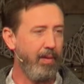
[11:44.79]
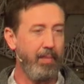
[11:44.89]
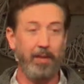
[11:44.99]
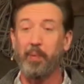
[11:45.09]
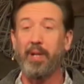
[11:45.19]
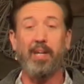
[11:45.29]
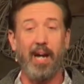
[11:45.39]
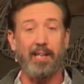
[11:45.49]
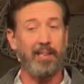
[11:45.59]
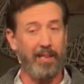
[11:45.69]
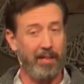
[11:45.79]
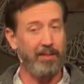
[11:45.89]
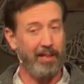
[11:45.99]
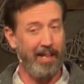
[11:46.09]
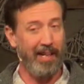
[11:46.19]
I mean, that's pretty gutsy,
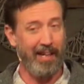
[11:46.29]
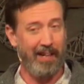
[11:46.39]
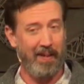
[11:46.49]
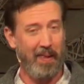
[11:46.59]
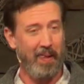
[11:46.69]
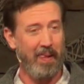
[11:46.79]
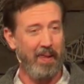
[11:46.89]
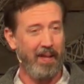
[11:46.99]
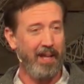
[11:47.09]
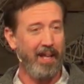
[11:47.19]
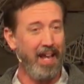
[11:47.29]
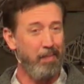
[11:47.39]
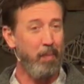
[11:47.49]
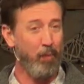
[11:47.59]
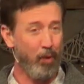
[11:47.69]
don't you think?
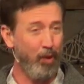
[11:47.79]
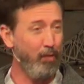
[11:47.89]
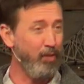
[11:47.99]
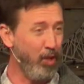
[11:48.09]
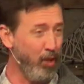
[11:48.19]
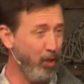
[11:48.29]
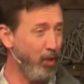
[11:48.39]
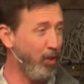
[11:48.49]
Let me prove to